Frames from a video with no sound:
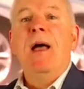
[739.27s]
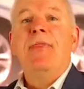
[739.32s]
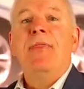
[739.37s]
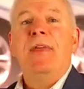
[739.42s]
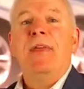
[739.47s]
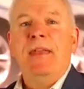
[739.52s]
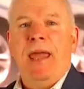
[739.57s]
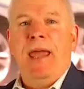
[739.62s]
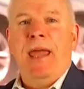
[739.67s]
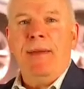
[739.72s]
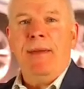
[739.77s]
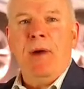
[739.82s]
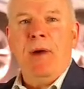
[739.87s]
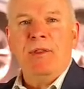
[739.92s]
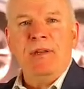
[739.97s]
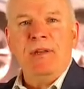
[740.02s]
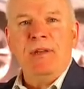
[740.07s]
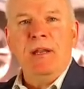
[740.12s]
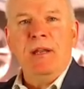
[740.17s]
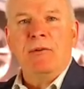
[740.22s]
the name on
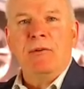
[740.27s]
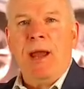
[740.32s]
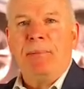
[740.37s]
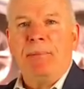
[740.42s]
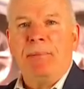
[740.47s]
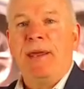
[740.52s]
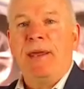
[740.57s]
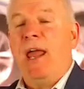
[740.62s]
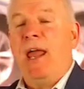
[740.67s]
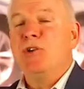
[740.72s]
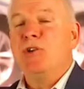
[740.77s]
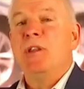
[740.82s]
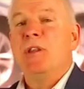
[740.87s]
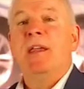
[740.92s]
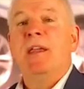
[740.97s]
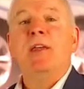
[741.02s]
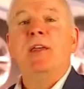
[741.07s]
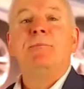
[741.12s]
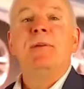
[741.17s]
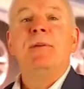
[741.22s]
the dealer application
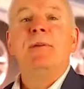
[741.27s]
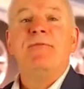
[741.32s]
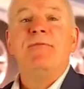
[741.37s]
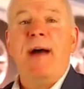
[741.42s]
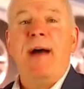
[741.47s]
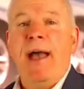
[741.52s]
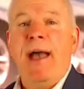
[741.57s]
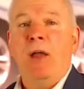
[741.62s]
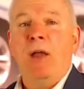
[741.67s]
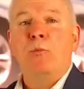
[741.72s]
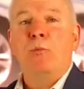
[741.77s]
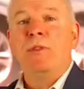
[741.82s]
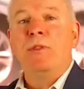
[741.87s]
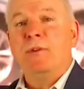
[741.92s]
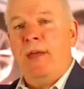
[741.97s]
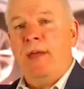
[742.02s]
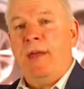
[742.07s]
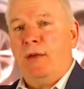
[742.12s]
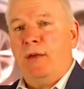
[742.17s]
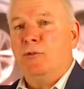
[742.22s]
that has been filed with the
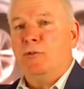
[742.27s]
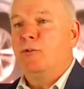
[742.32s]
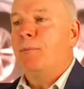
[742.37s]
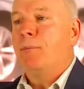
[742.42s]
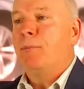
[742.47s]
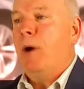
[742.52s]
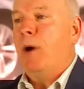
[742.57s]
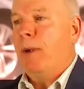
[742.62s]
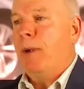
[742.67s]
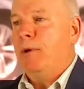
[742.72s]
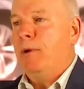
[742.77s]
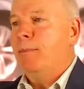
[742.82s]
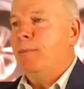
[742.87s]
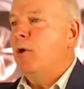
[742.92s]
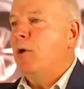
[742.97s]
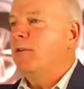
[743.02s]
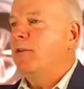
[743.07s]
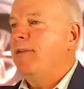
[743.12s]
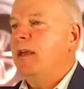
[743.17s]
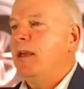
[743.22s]
Texas Department of
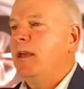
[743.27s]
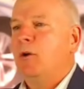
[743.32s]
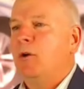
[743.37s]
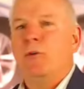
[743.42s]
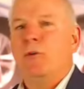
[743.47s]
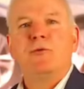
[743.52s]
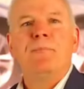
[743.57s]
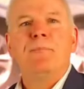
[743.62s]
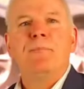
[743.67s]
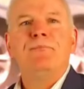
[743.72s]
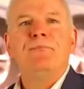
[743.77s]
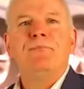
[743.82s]
Motor Vehicles.